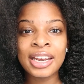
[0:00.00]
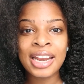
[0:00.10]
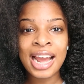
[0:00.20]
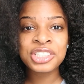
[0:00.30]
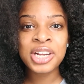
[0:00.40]

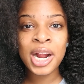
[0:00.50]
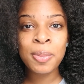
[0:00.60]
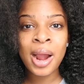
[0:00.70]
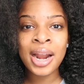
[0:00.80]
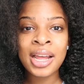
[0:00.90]
Natural hair
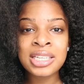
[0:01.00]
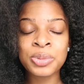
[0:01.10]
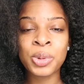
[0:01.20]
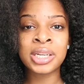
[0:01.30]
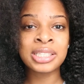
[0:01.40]
products
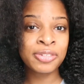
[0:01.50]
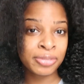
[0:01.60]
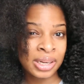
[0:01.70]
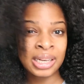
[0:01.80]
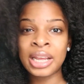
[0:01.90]
work
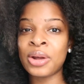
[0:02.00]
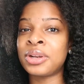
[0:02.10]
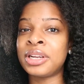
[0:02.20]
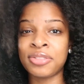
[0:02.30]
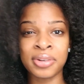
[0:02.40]
differently
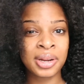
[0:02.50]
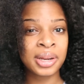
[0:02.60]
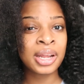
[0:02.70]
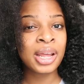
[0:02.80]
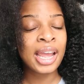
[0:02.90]
on
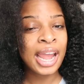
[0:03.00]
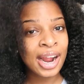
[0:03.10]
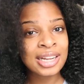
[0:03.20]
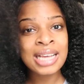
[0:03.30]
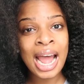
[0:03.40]
different
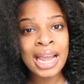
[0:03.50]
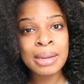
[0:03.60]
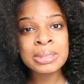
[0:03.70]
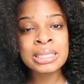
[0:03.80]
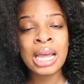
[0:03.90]
hair
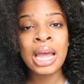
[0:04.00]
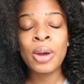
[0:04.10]
types.